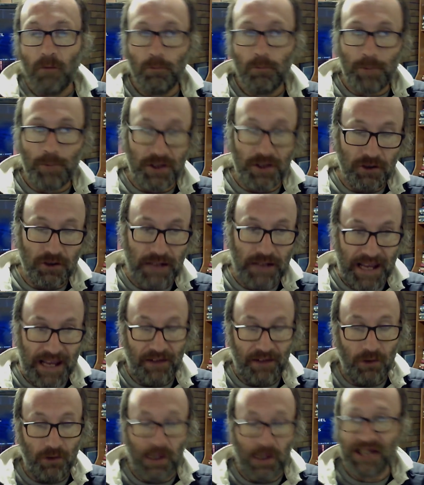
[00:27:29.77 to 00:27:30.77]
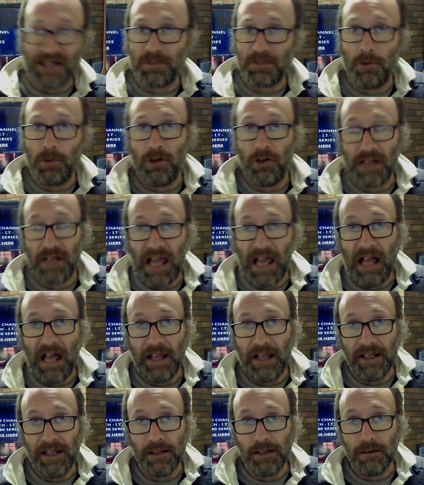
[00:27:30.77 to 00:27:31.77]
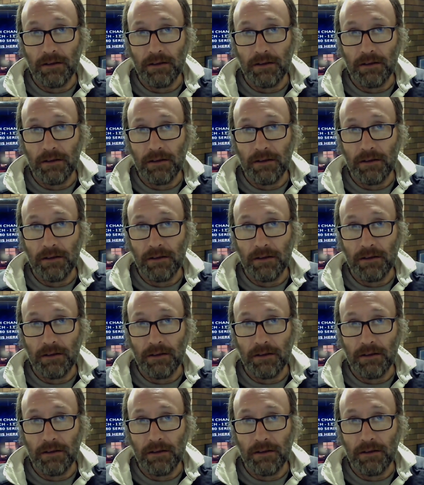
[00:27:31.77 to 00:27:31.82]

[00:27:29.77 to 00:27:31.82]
But you get less per K.